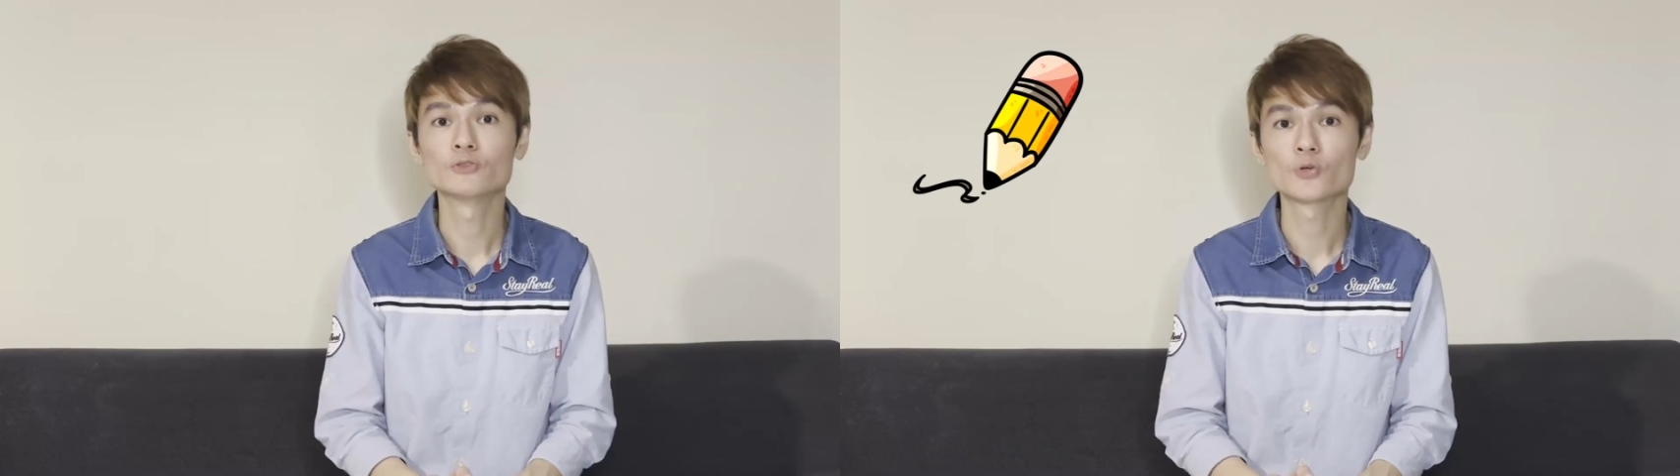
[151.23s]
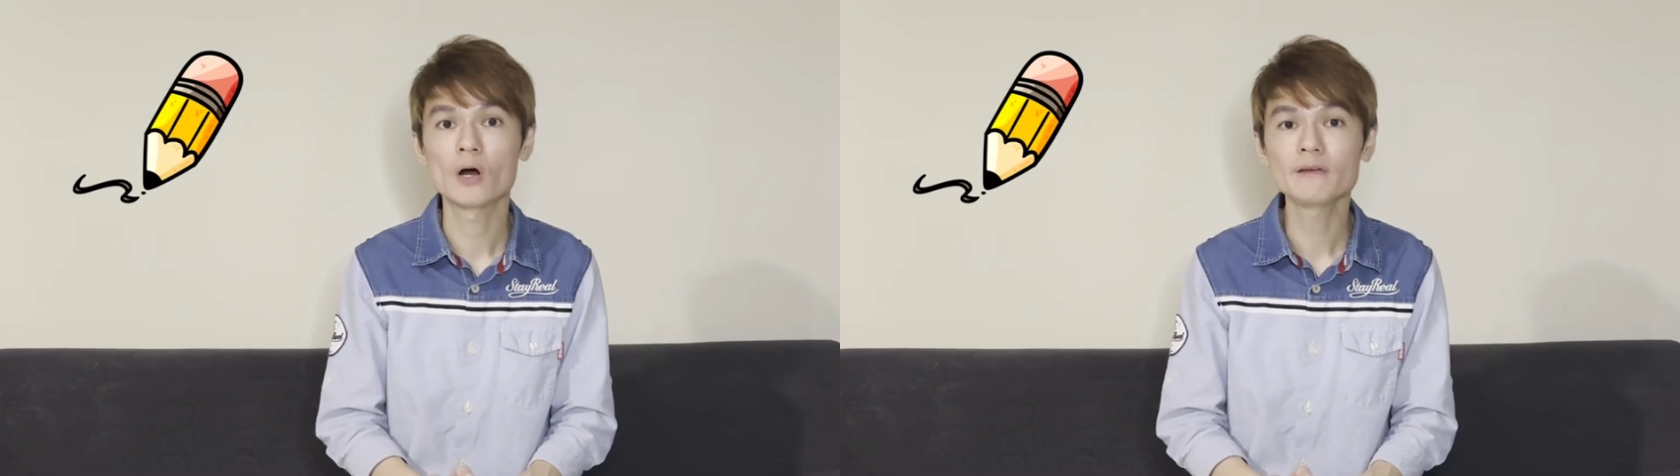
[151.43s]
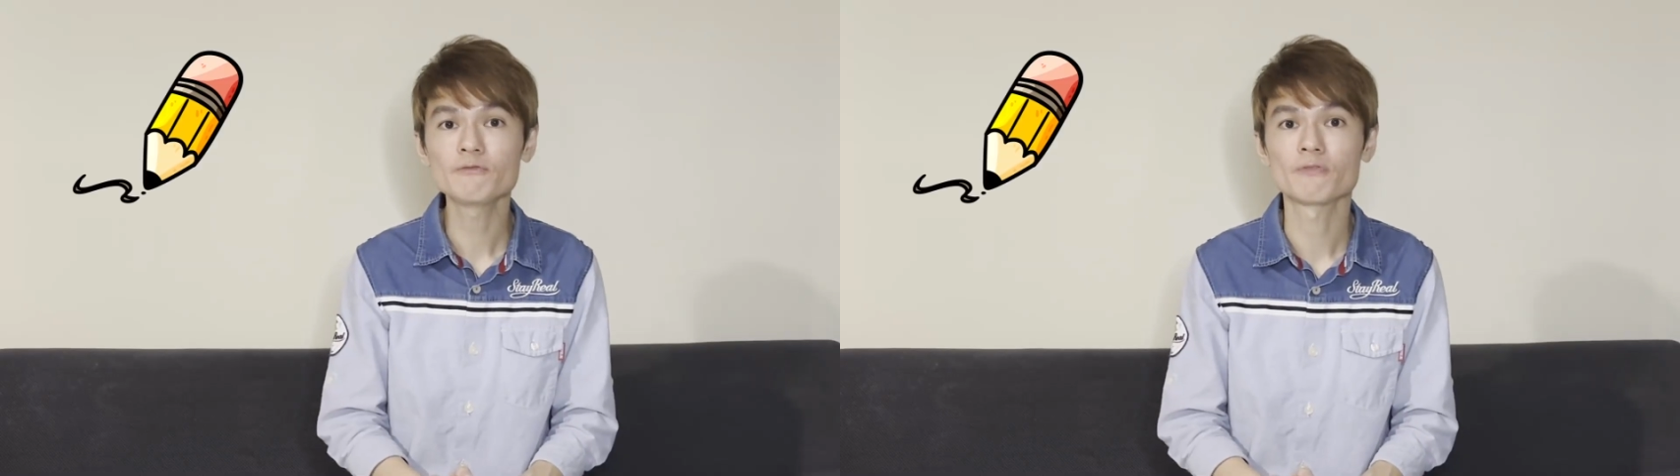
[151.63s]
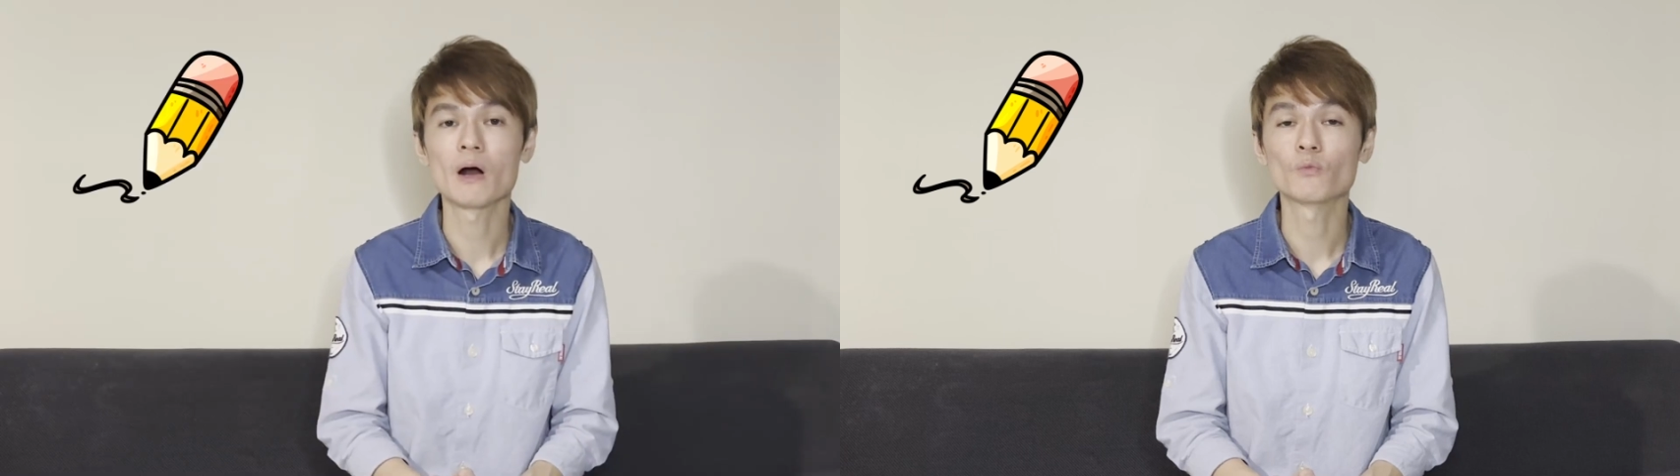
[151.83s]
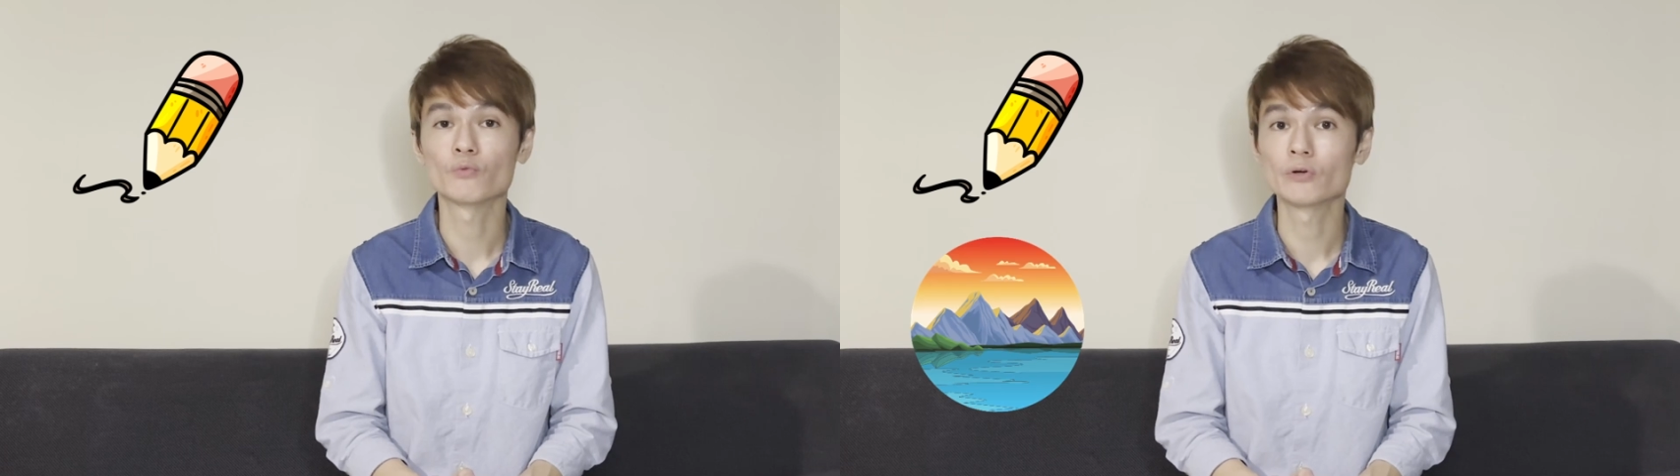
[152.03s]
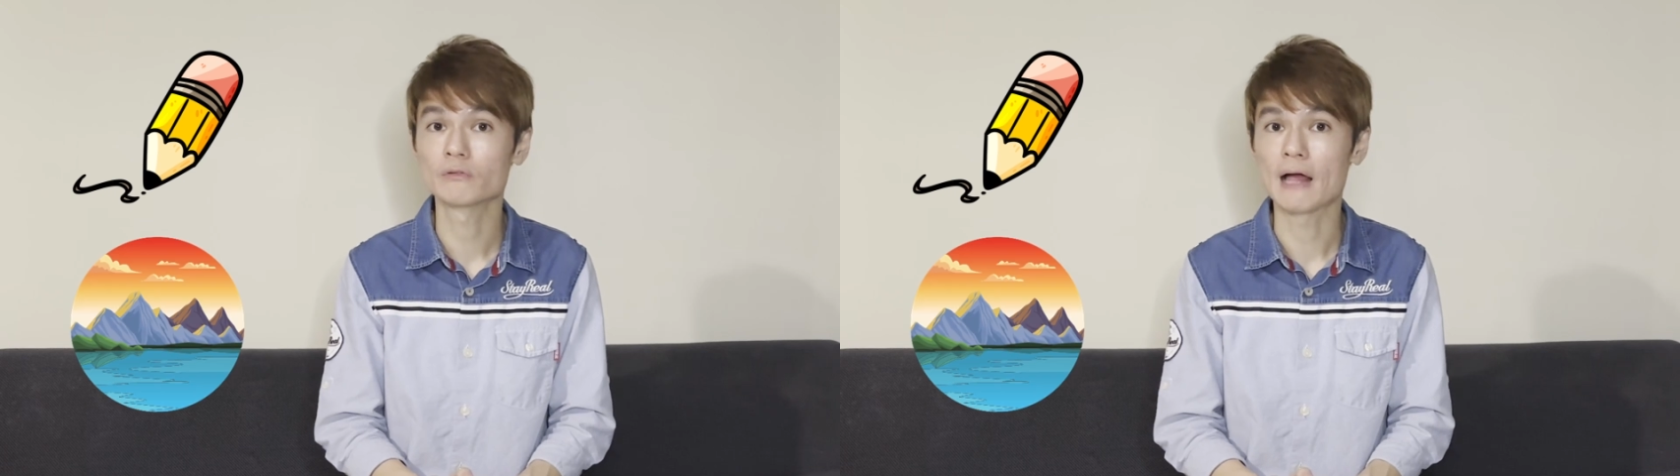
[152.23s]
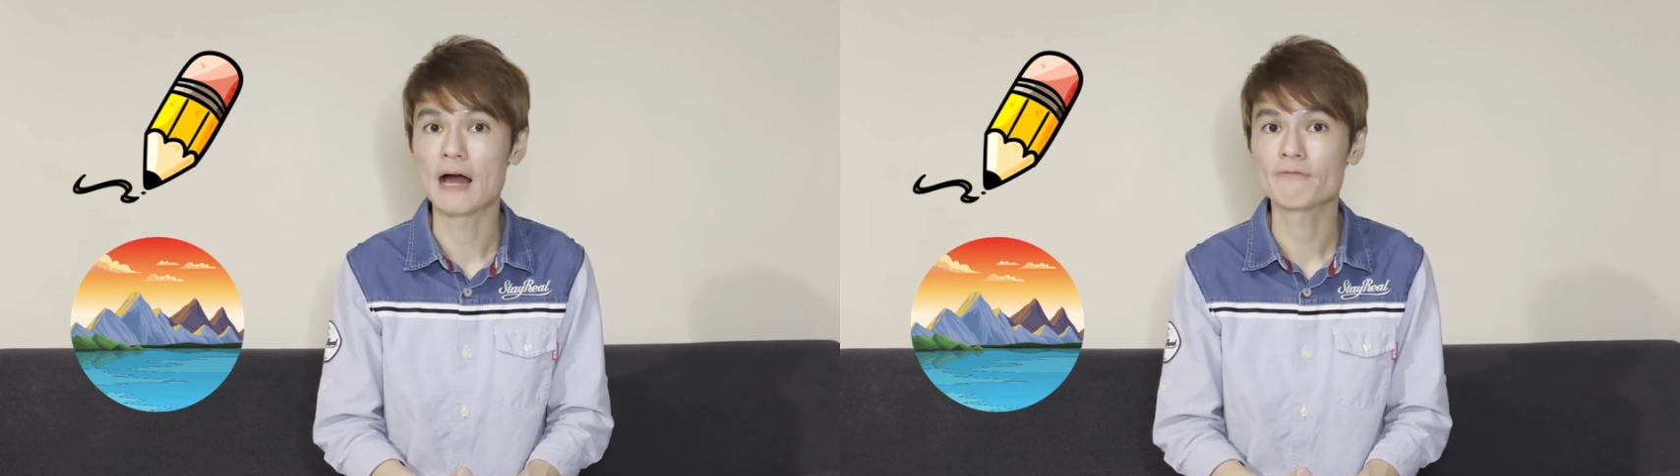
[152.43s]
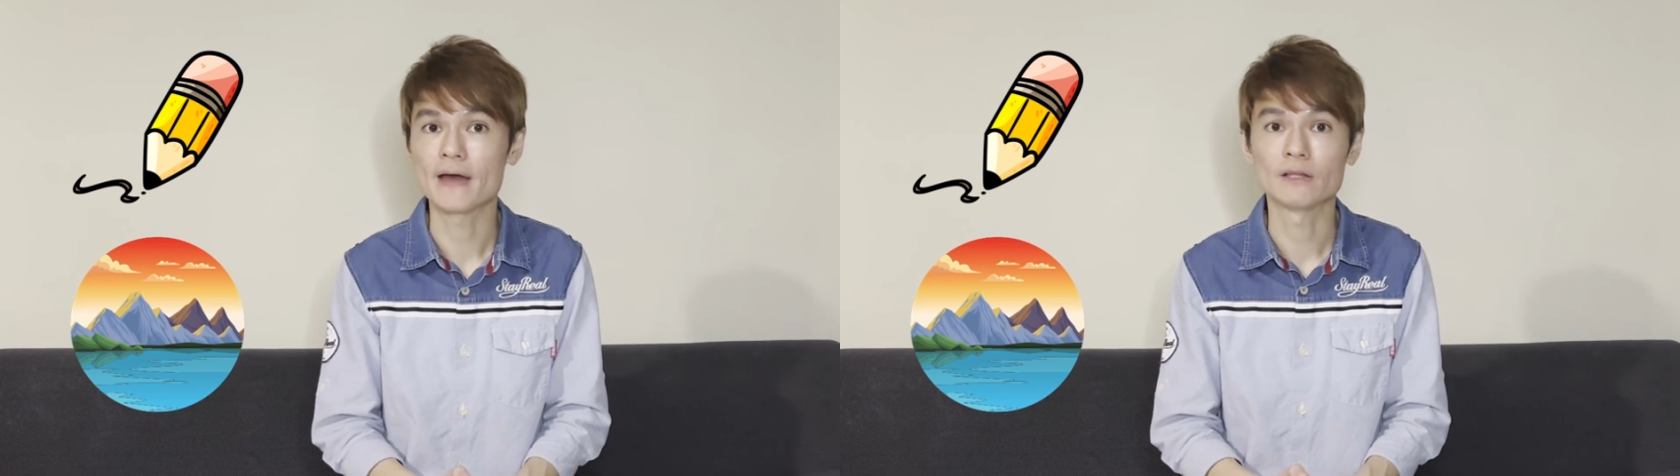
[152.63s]
drawing from real
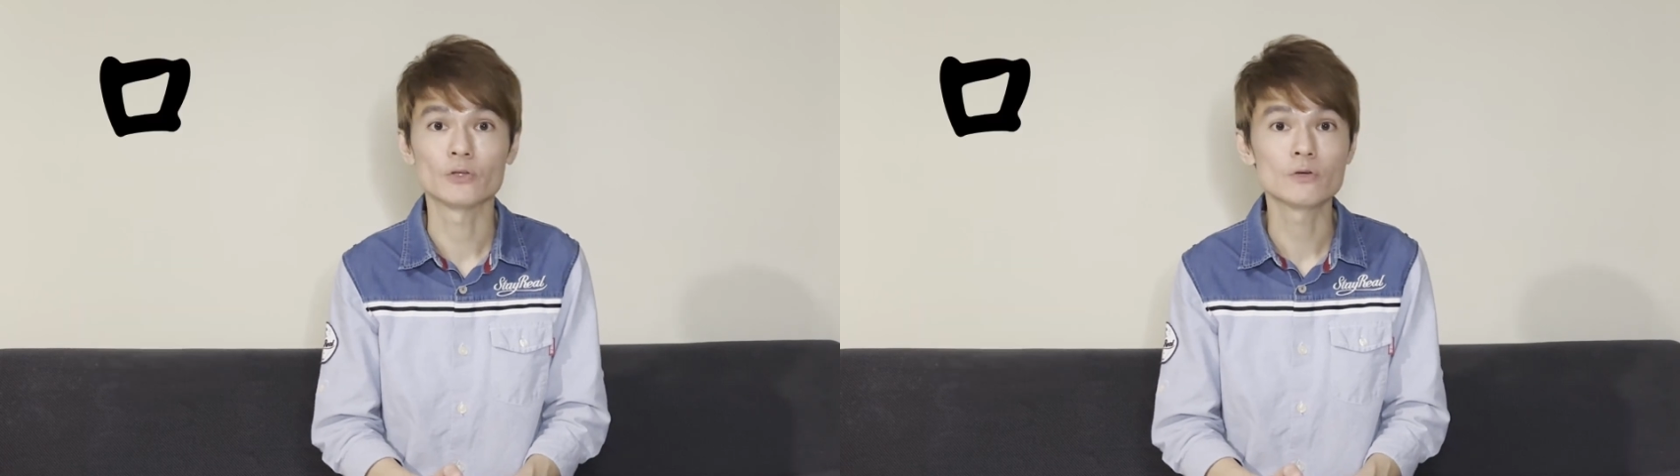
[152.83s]
life and